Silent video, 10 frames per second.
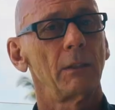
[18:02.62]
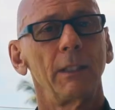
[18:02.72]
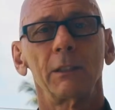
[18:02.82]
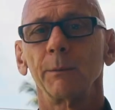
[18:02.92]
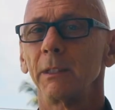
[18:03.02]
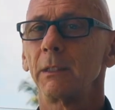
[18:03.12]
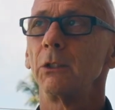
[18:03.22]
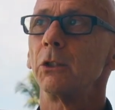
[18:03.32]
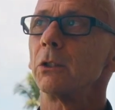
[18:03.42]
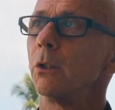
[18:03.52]
intimacy
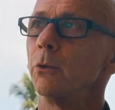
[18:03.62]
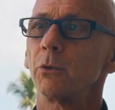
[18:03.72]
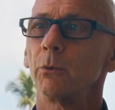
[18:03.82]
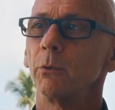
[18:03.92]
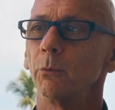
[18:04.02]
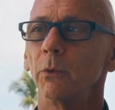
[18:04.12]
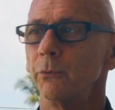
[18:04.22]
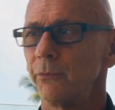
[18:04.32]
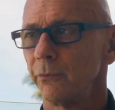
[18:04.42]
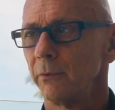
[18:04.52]
just goes through the roof.
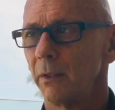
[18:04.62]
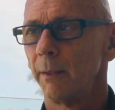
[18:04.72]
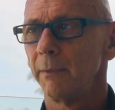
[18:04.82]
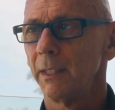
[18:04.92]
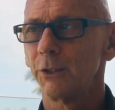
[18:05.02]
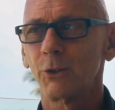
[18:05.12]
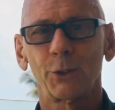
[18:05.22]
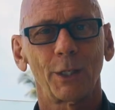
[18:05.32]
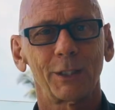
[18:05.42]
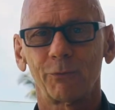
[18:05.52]
I mean, it
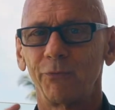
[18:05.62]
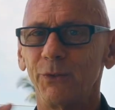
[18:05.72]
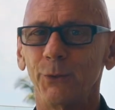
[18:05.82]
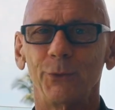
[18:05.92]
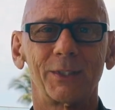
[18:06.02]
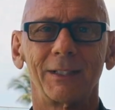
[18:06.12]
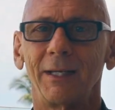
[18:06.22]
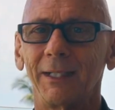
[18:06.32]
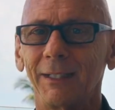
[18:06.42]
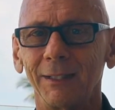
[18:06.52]
just fuels it
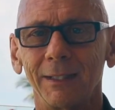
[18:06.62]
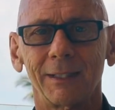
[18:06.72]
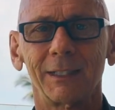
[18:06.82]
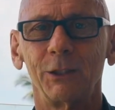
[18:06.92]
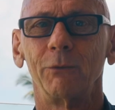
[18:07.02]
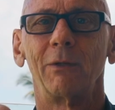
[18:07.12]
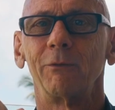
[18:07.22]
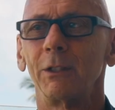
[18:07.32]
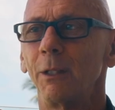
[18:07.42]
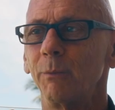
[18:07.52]
like nothing you've
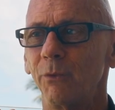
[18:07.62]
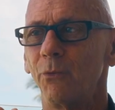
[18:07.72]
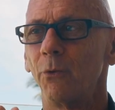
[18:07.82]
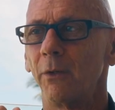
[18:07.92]
ever done before.